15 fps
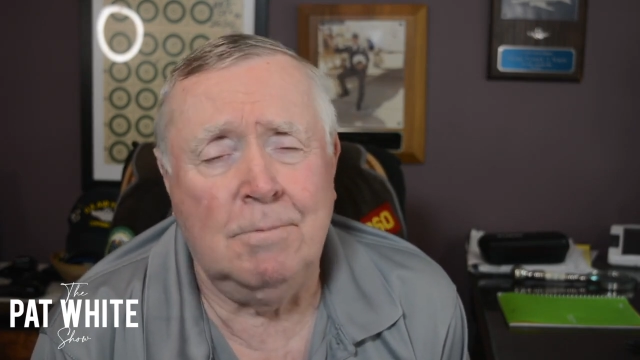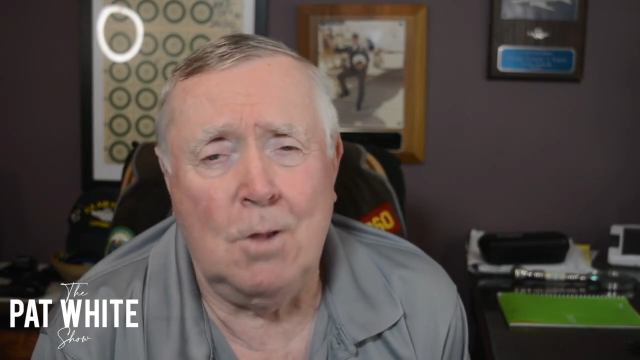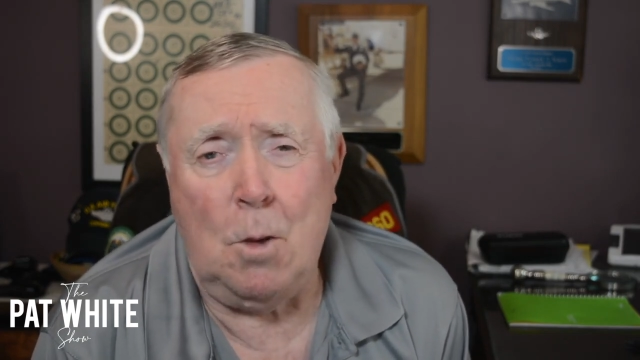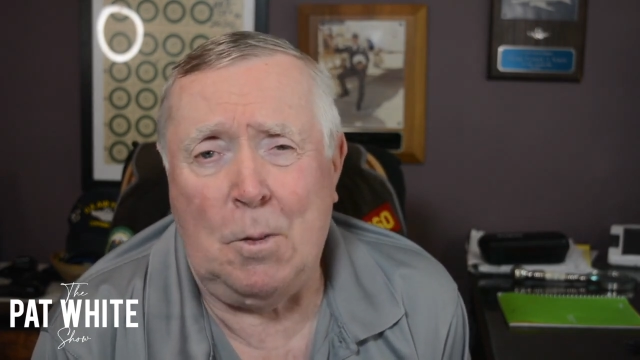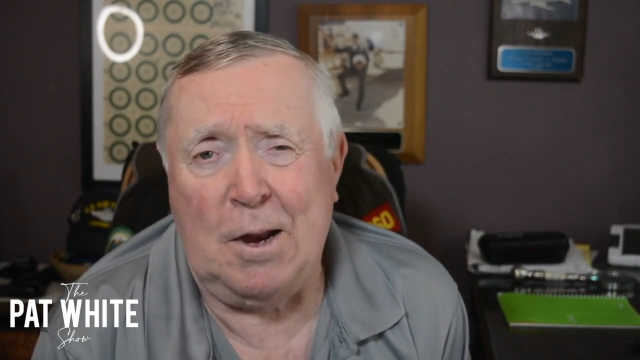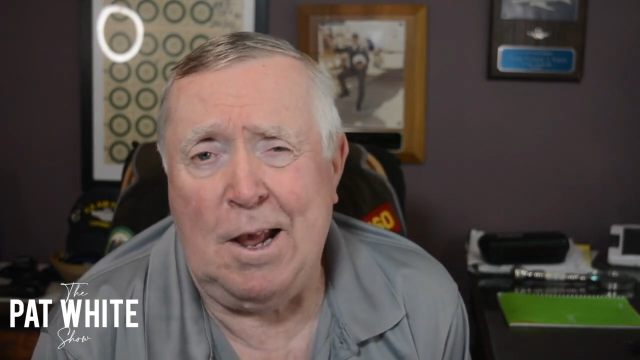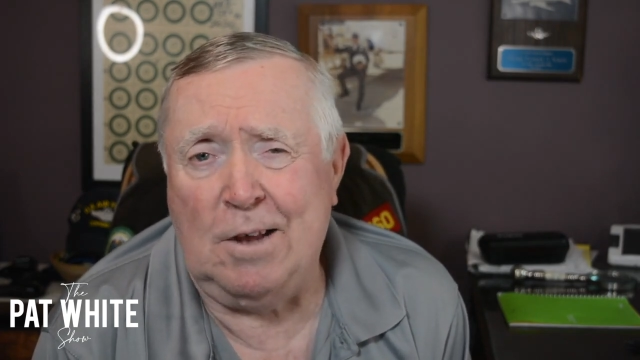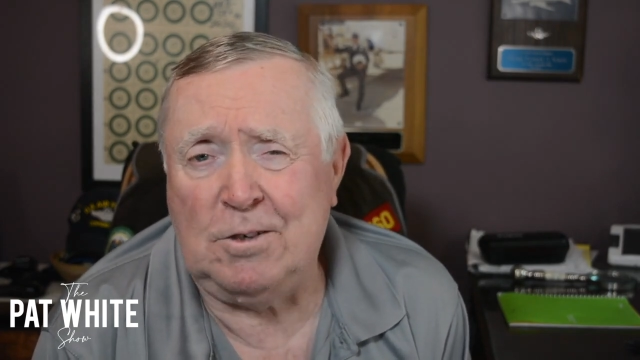
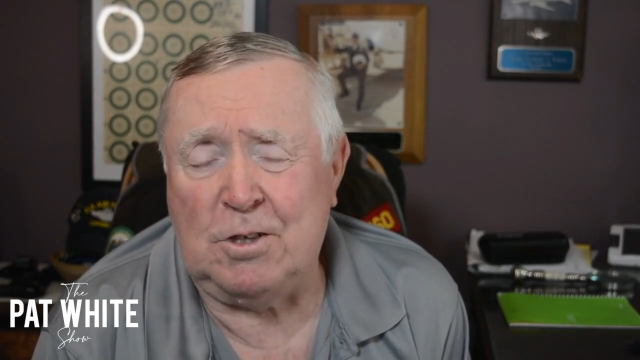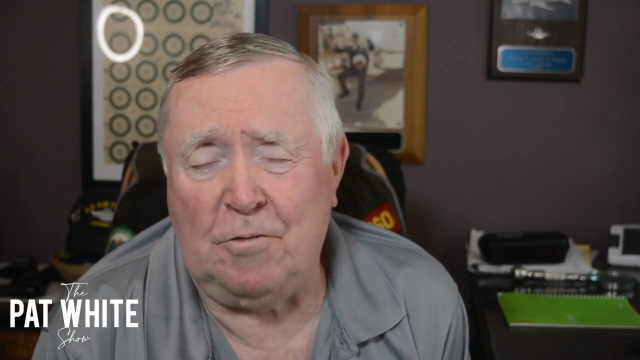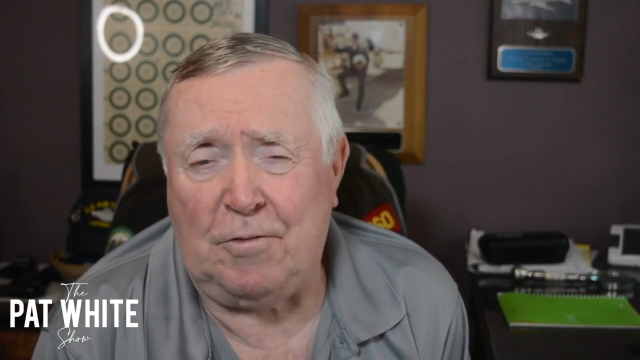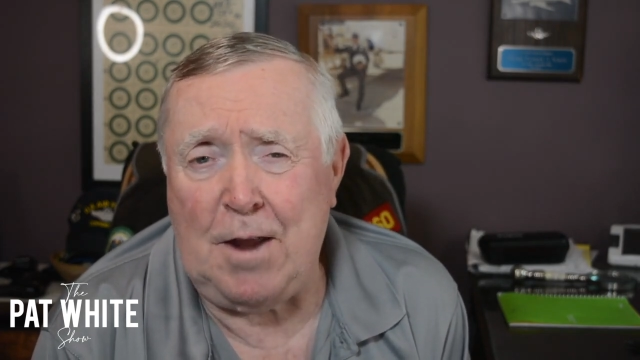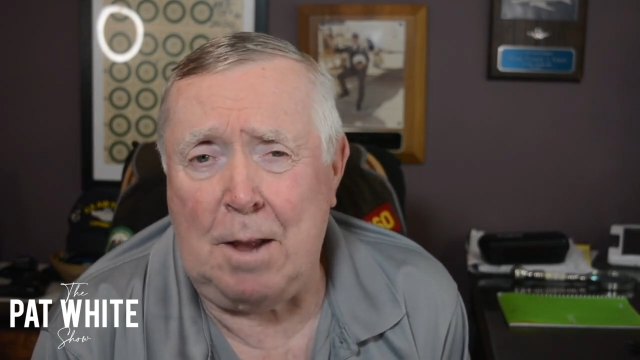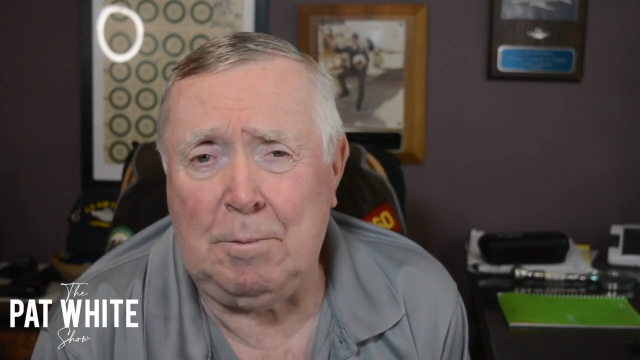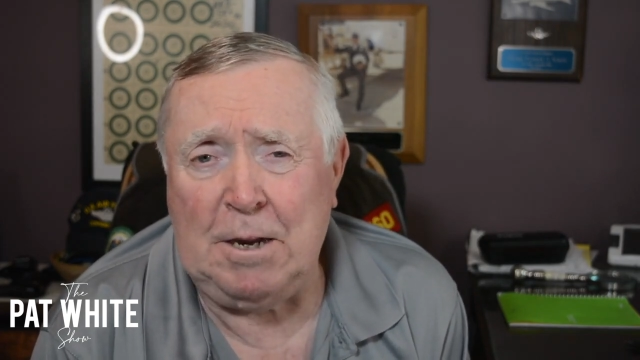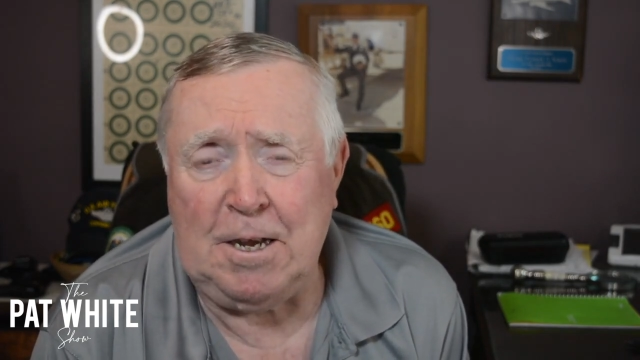Nobody else in the
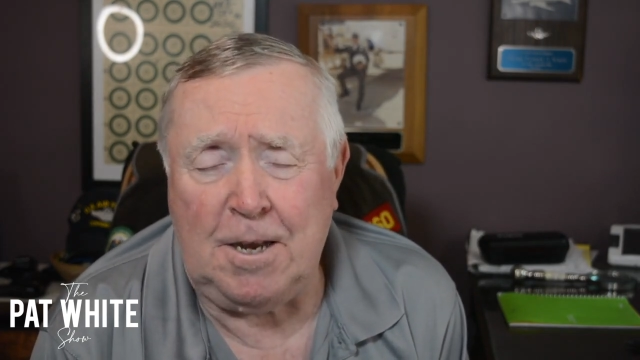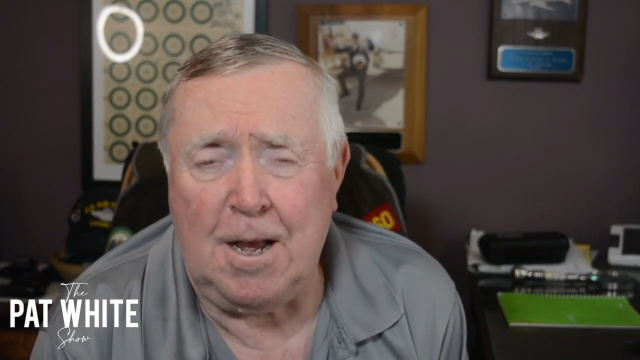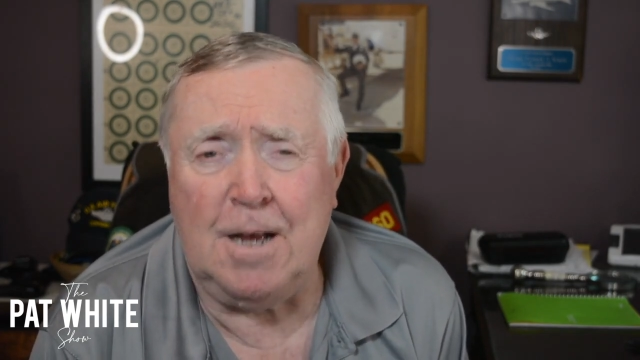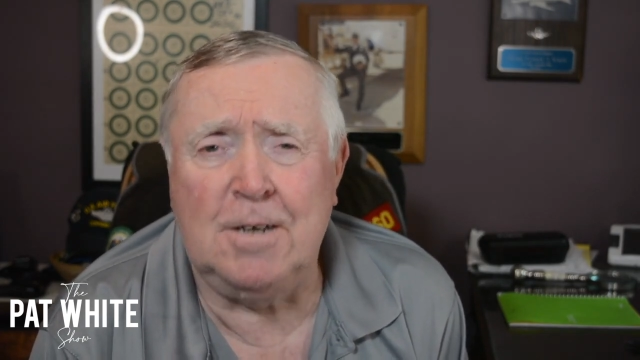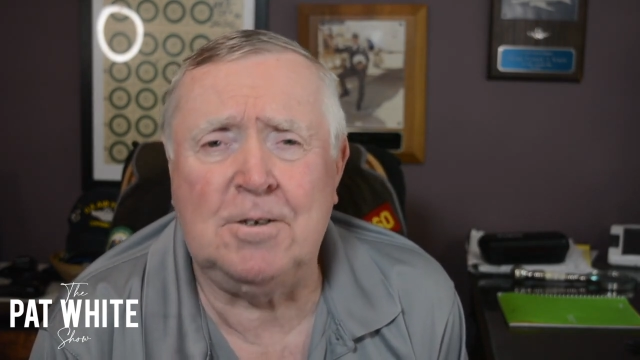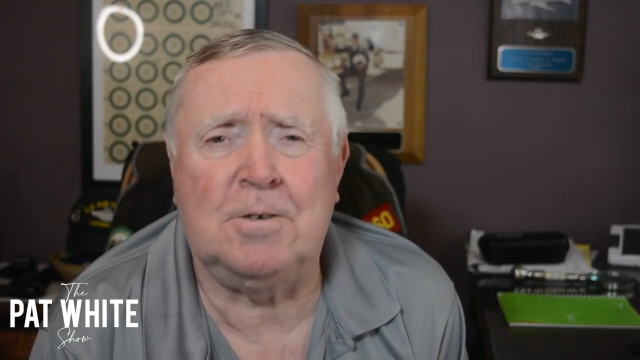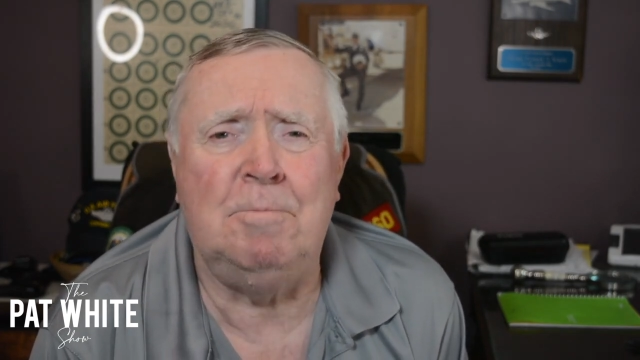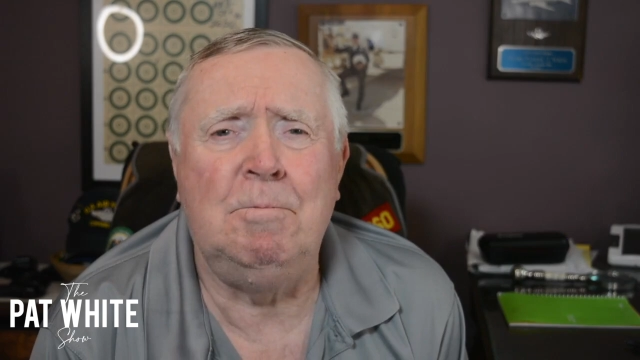family
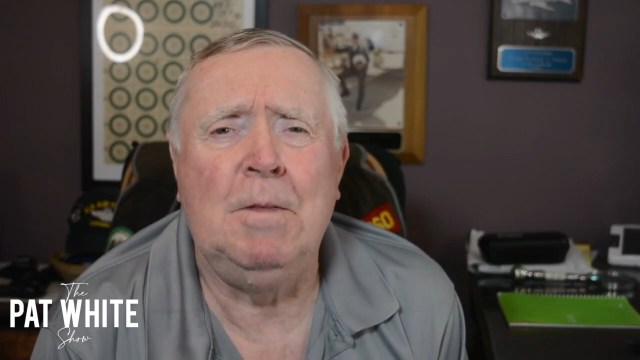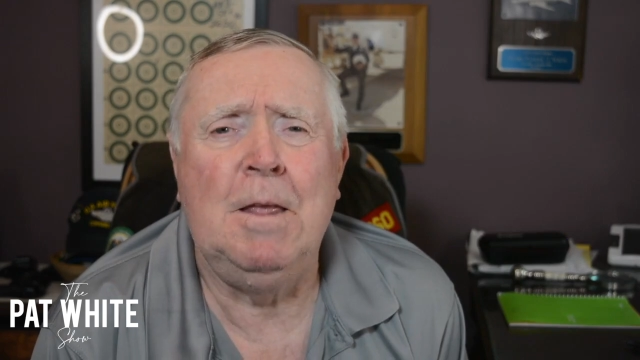does.